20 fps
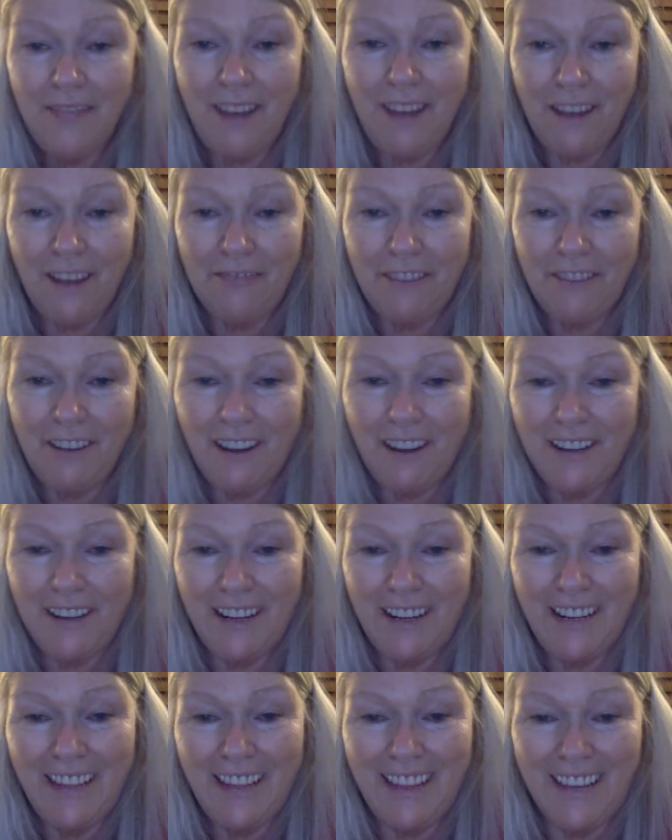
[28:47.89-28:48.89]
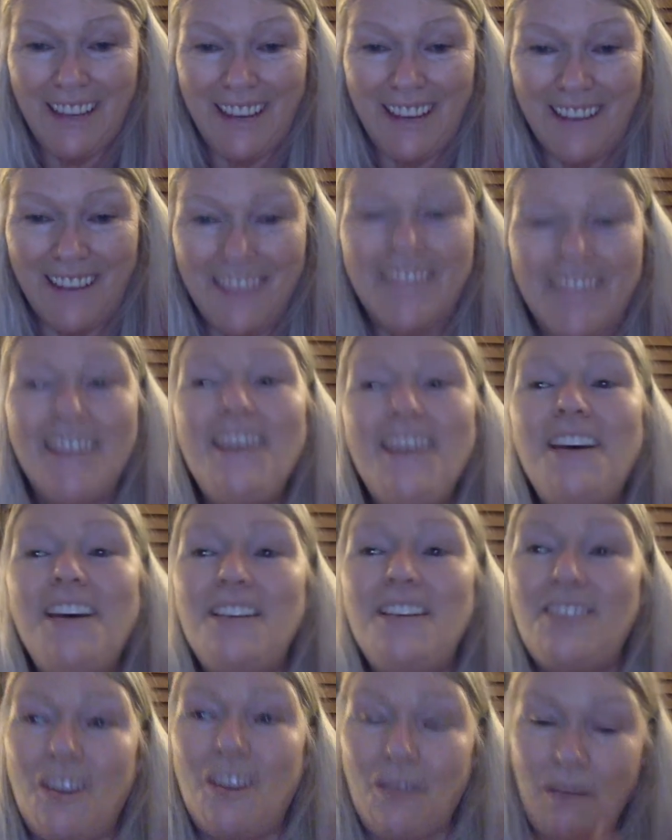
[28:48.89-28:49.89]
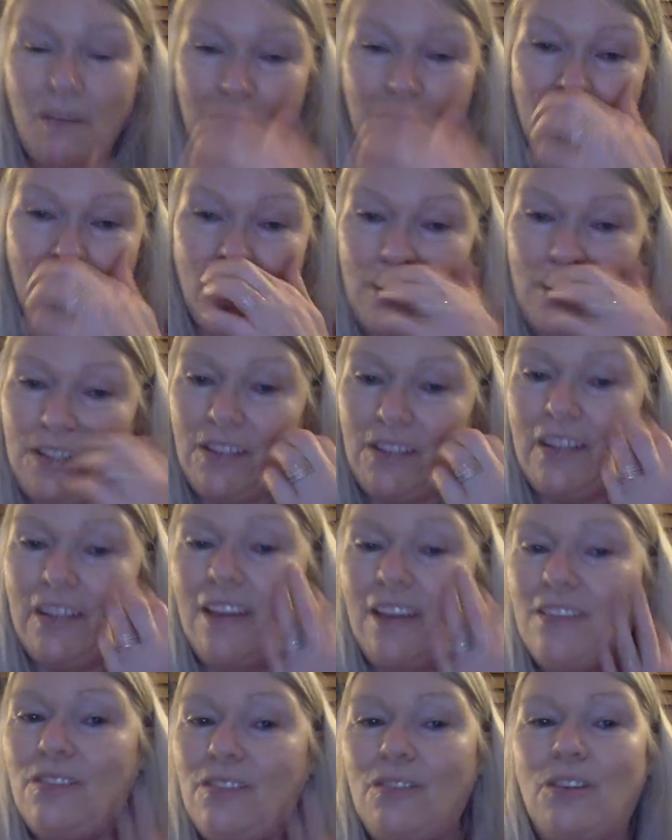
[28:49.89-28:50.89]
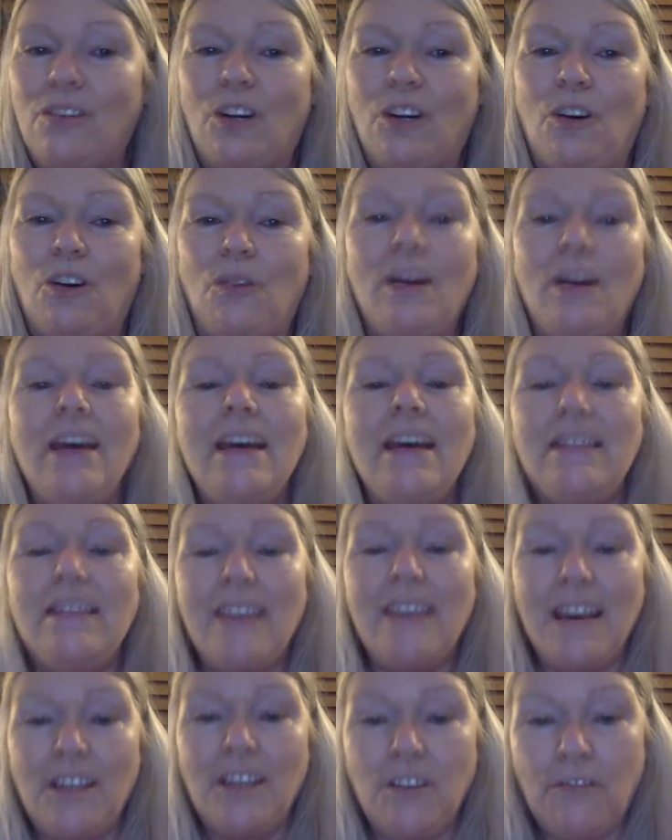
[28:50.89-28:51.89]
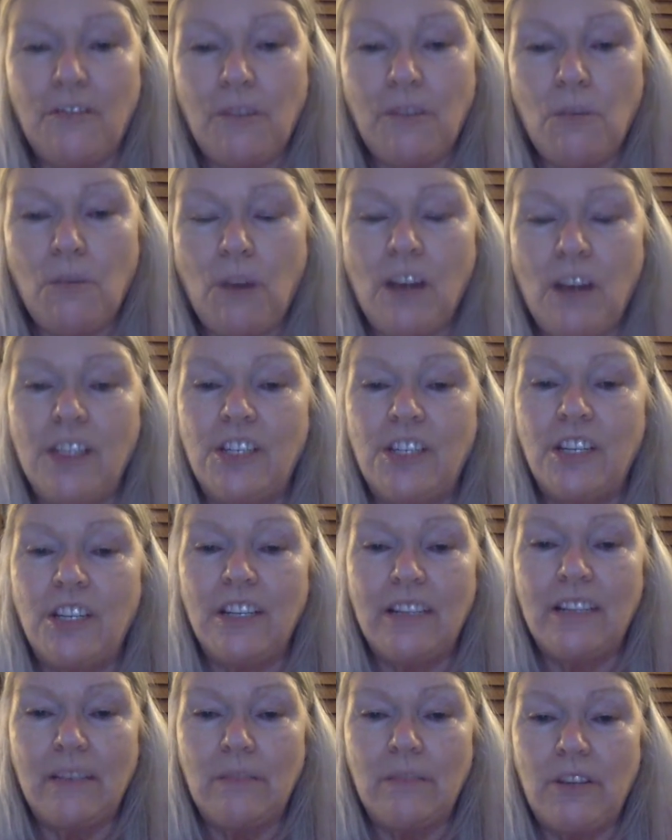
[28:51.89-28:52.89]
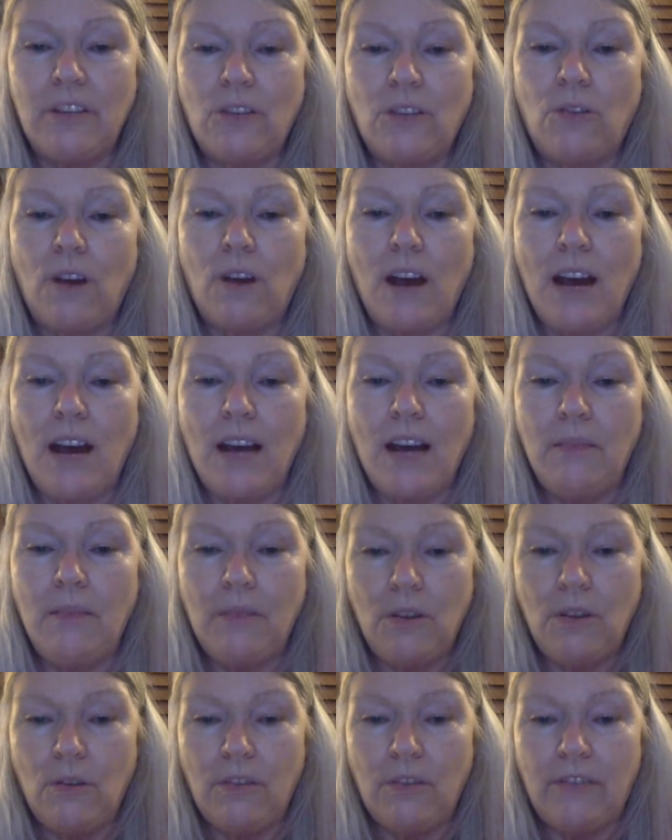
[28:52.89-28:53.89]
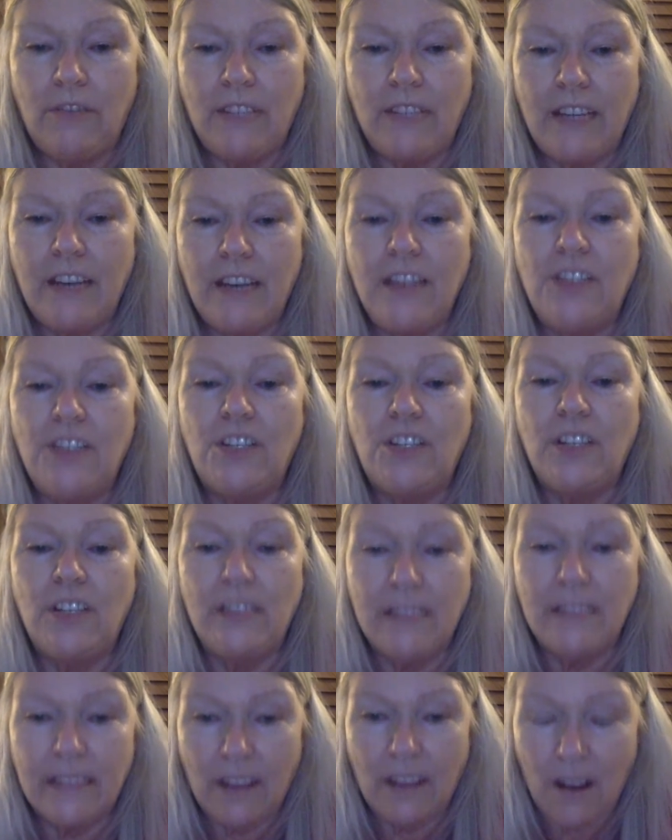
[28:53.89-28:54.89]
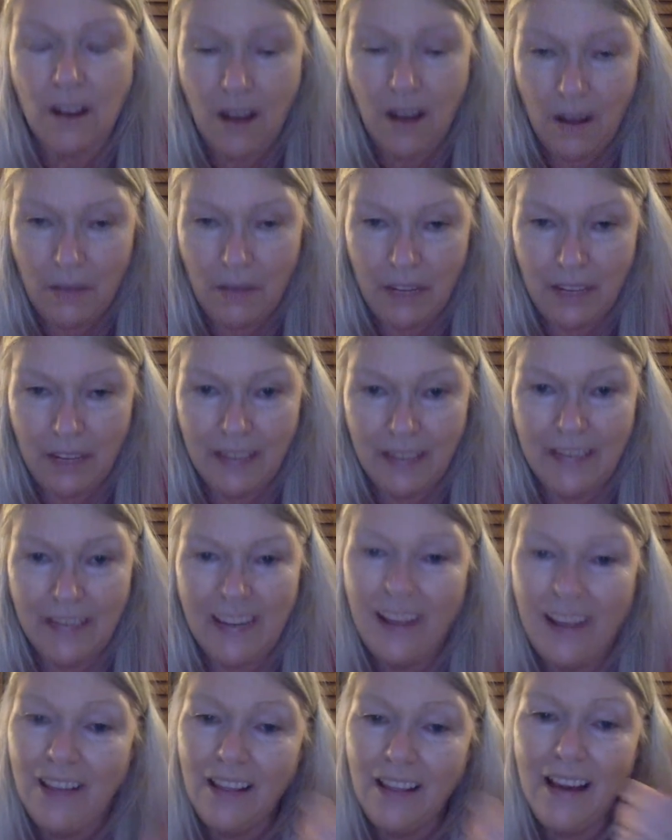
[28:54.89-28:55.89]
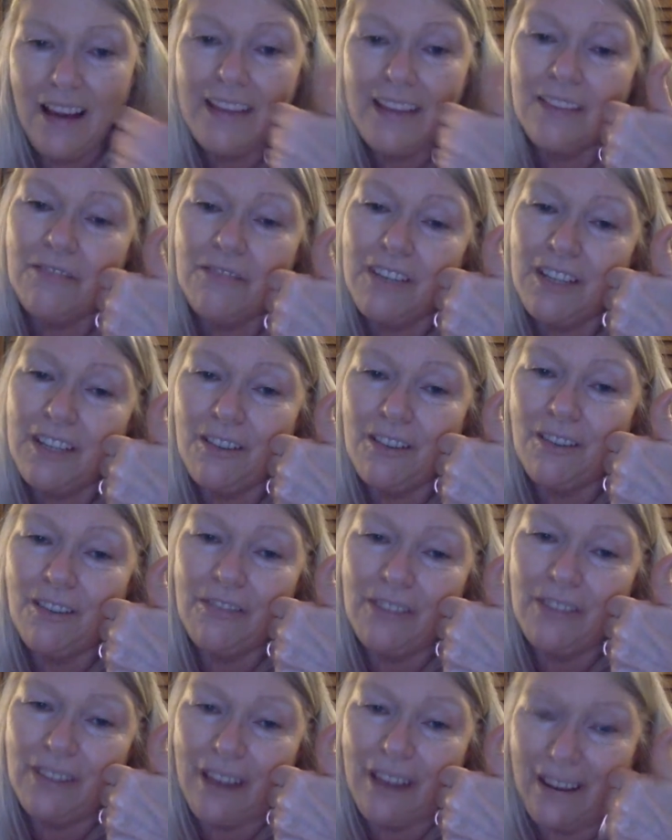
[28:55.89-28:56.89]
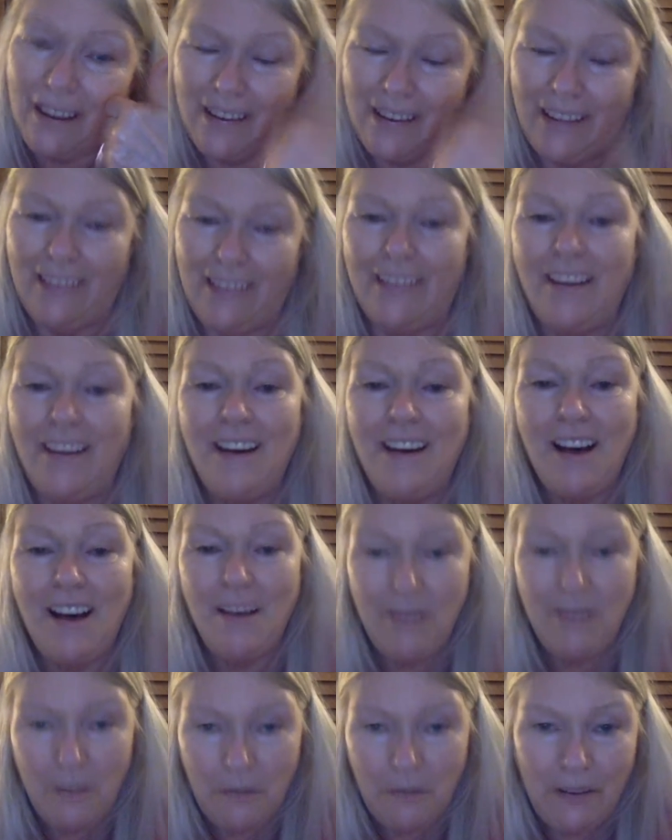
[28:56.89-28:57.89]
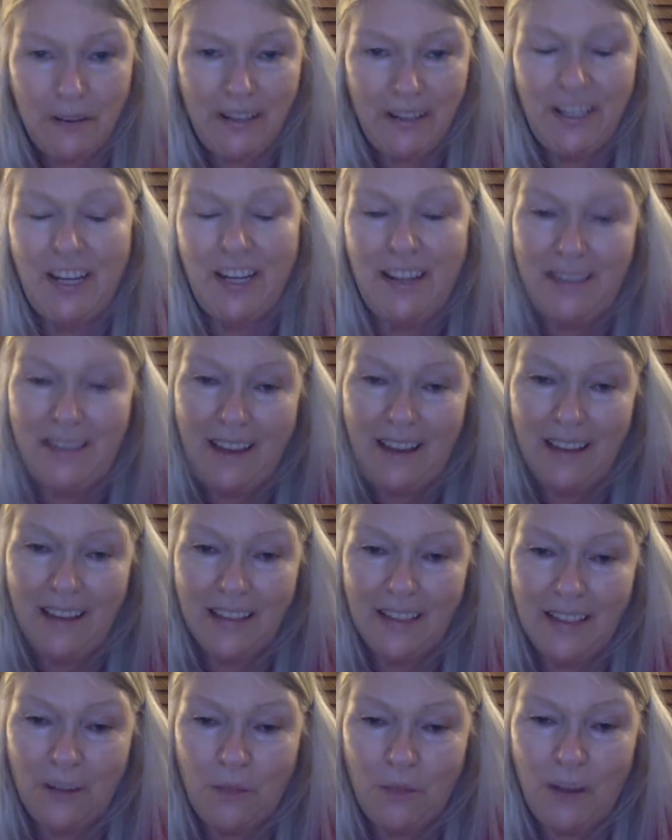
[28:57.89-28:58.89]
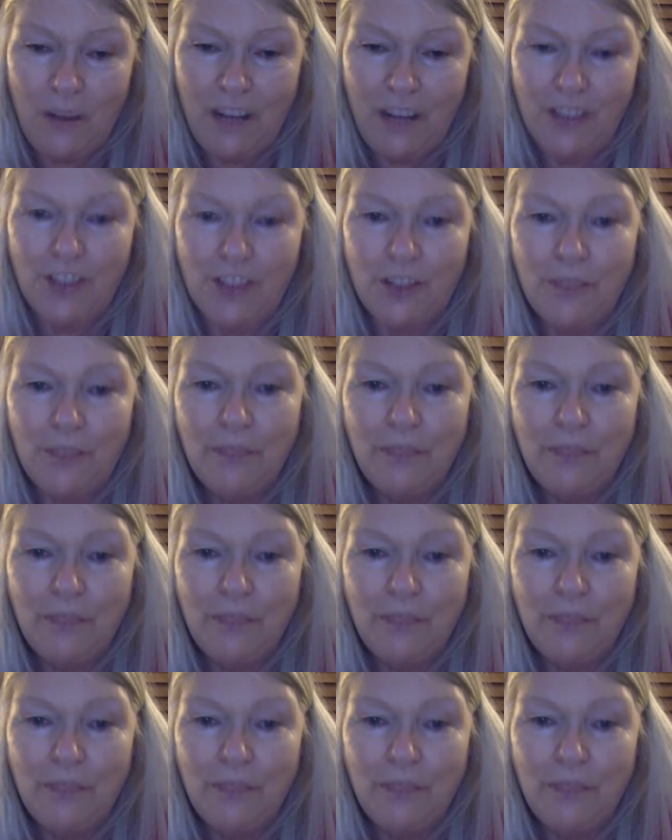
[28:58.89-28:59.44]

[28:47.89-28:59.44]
not forgotten anything else, so I'm going to let you go. Thank you for watching. Subscribe, notifications, comments. Like the video if you like it. I would appreciate that so much.